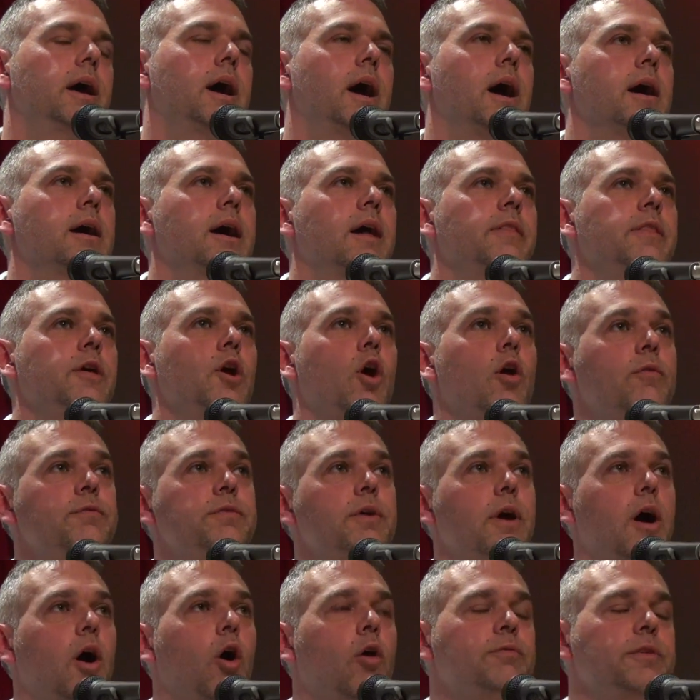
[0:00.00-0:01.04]
And the
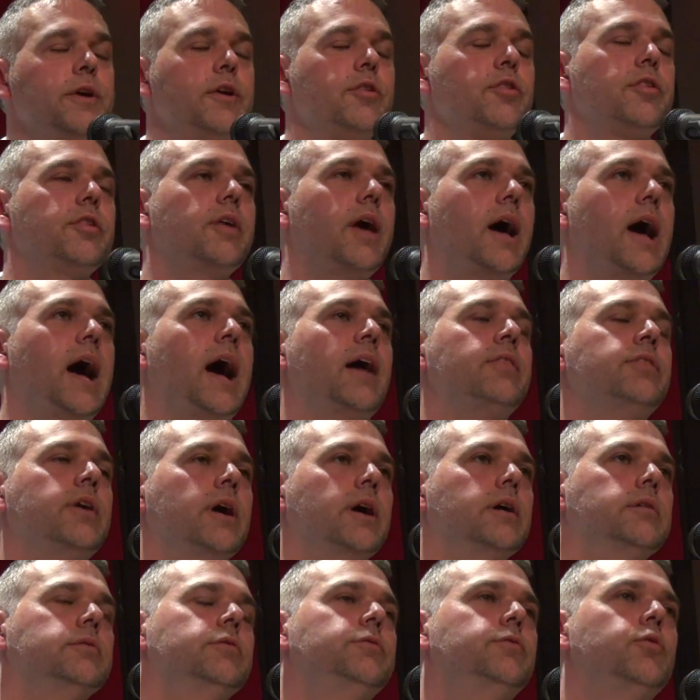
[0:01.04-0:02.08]
obvious
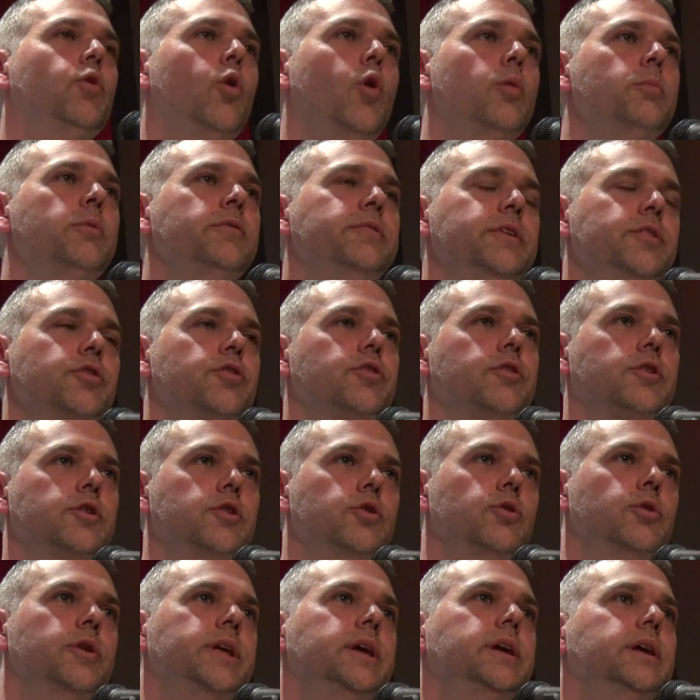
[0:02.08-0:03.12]
other form of
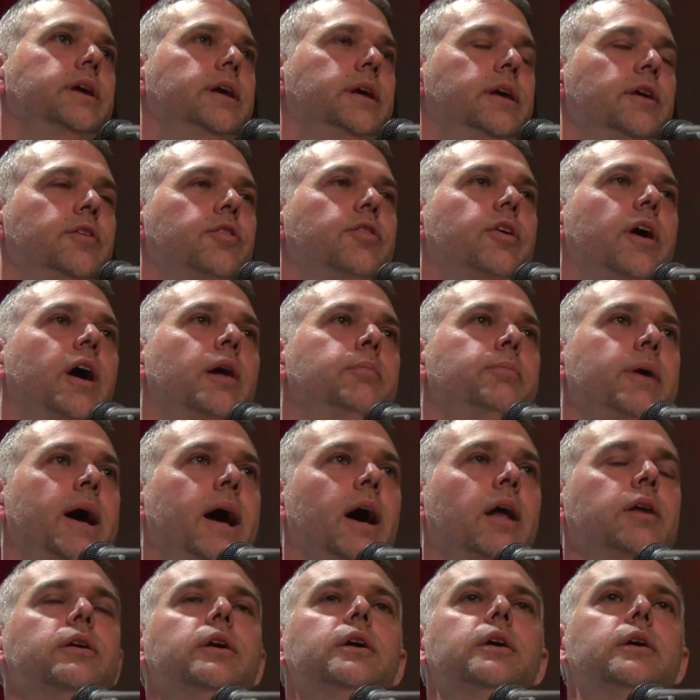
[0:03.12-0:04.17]
insecurity is
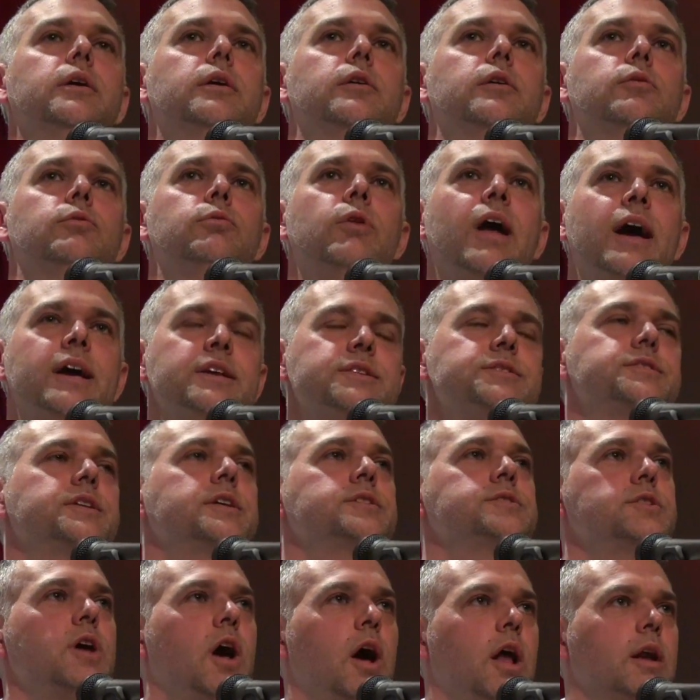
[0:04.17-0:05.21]
about race,
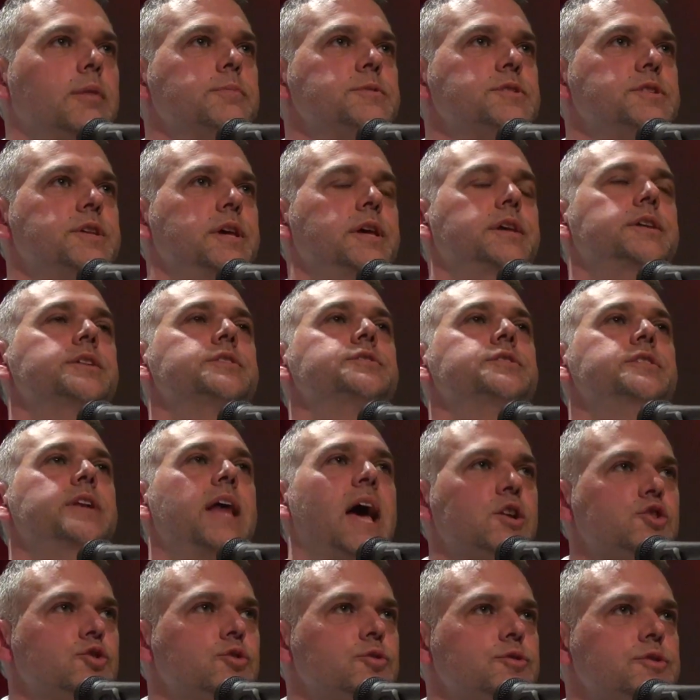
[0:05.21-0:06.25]
asylum seekers,
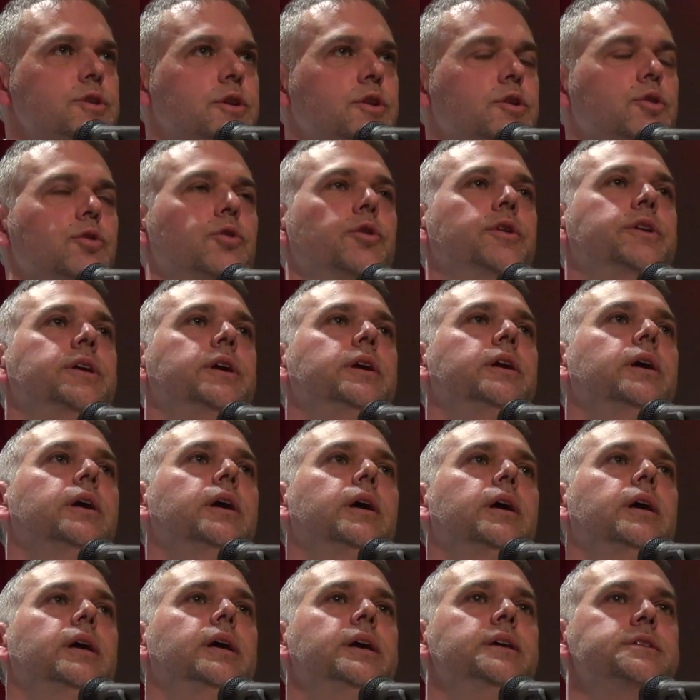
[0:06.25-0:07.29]
national security,
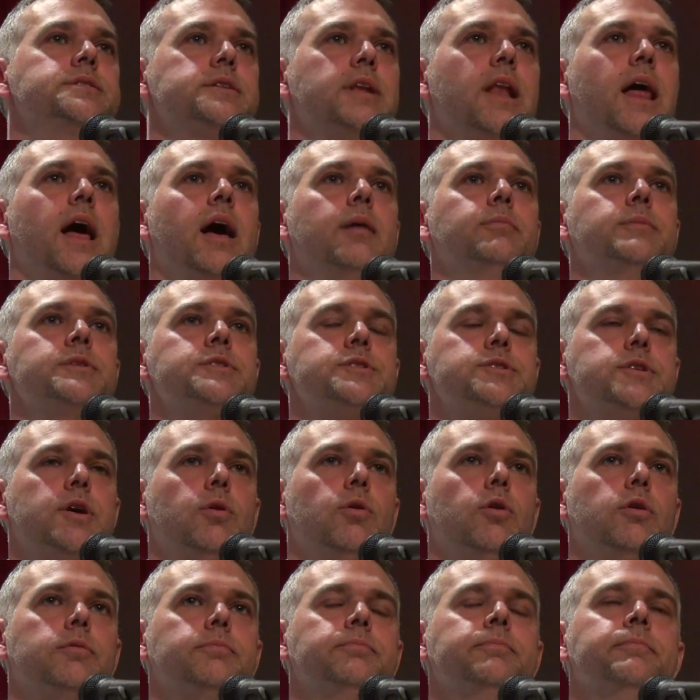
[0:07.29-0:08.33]
Islam, and so
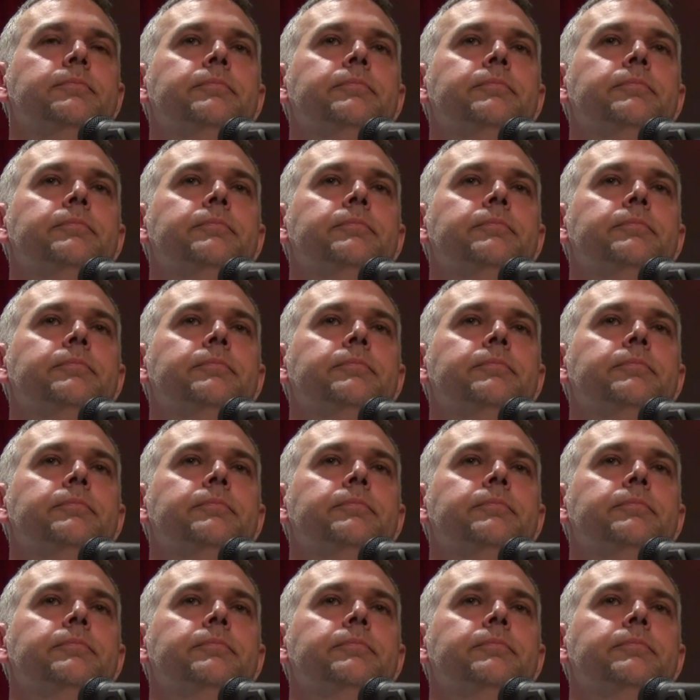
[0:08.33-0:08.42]
on.